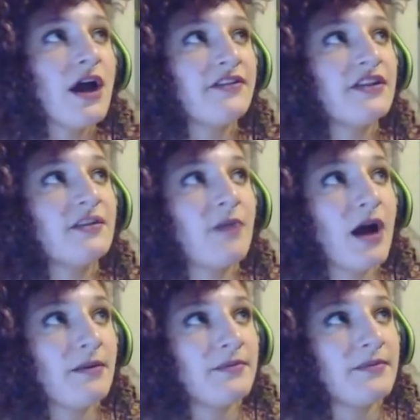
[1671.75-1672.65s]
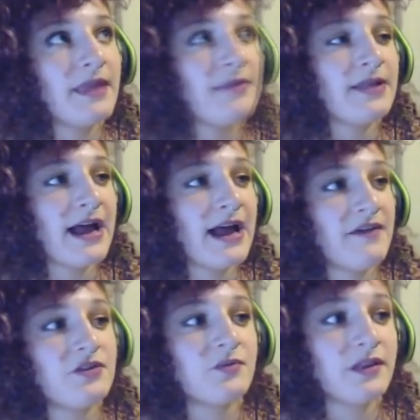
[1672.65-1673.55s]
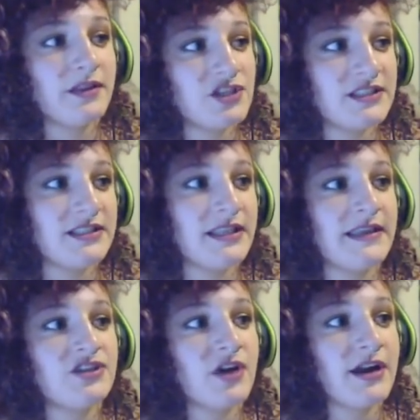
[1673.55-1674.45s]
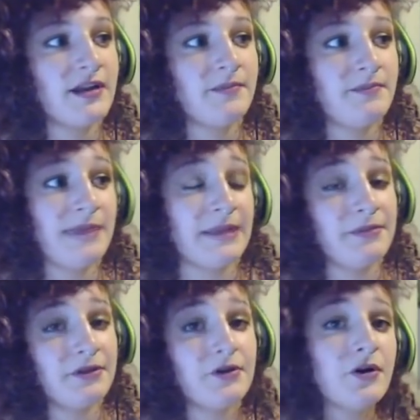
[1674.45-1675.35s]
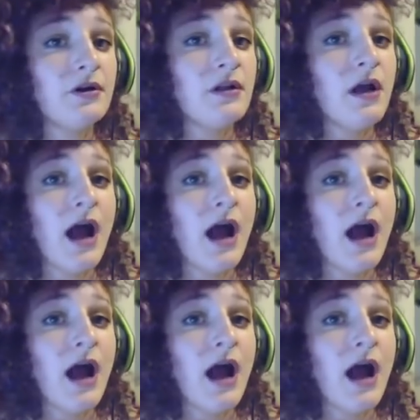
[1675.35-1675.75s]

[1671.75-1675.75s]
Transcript: i think the problem that most people have with the religious is that they try to make it political